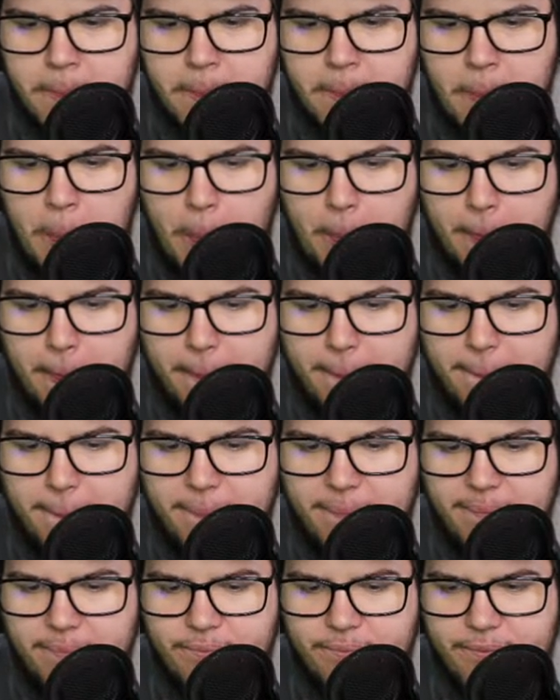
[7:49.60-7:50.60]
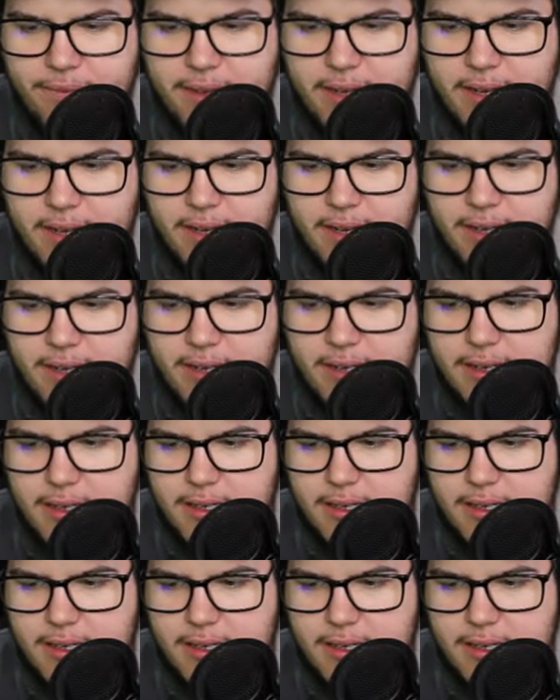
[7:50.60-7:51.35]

(silence)